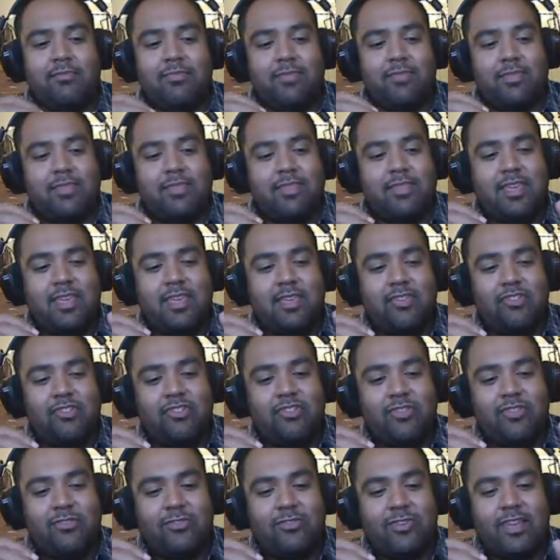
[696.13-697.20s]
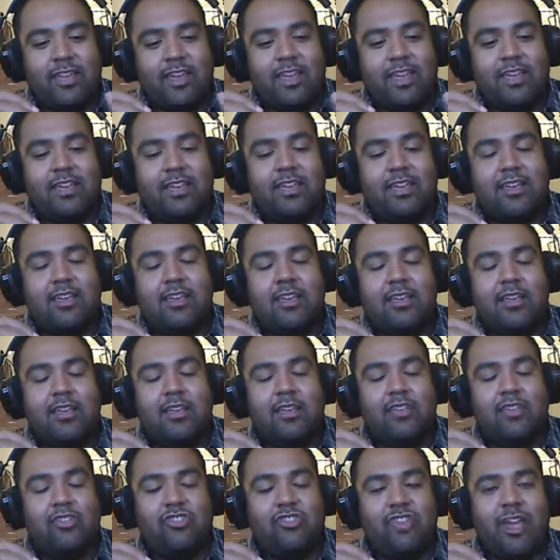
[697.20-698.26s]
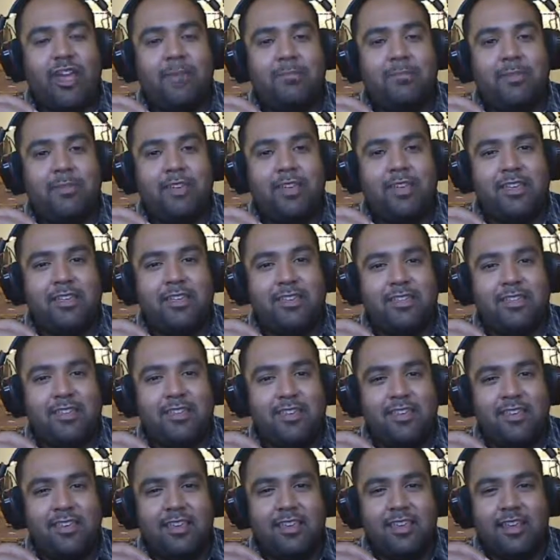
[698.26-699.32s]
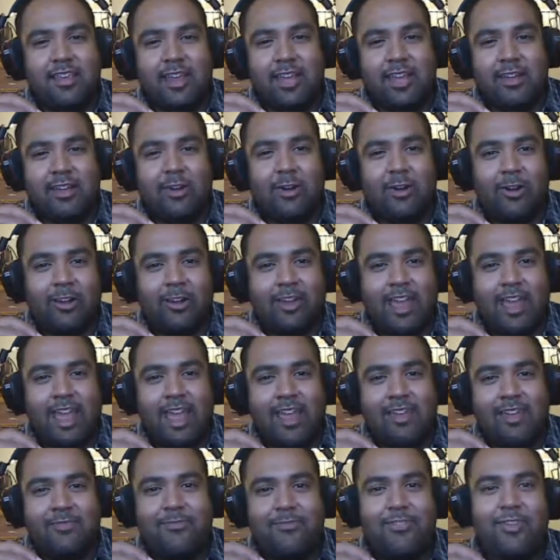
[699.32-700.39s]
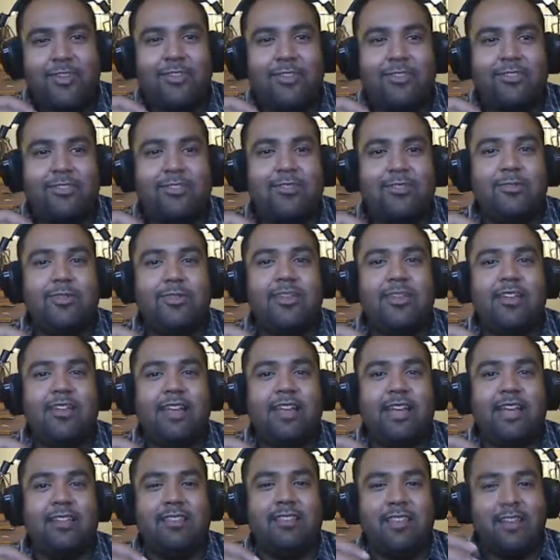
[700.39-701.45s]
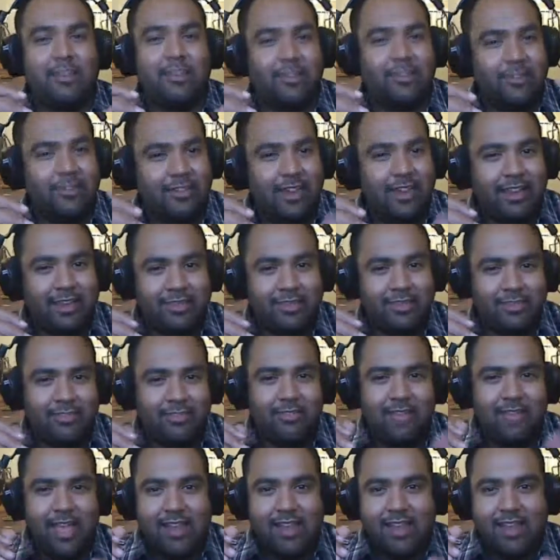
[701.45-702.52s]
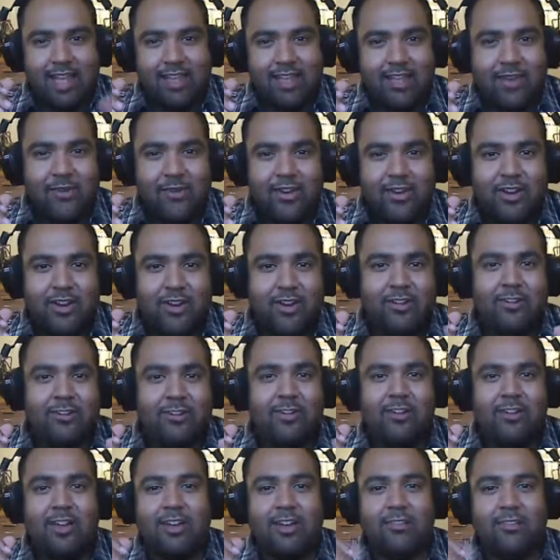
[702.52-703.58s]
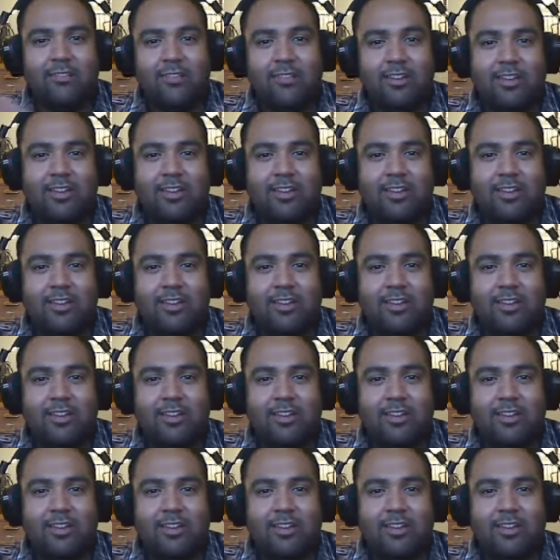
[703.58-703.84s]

tinge of like Japanesey, like arcade feel to it. Like, did it look like it still had that going on, or not really?